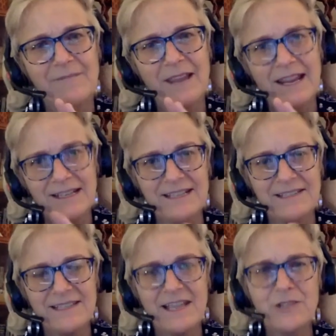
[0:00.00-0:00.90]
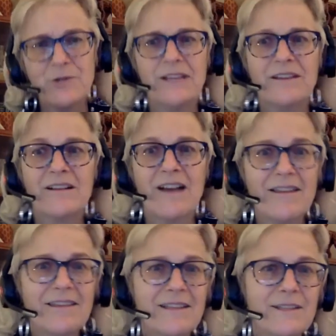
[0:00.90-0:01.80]
18th century, and the
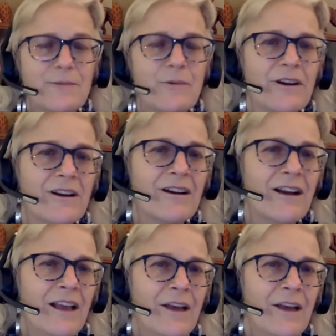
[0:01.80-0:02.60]
Gothics were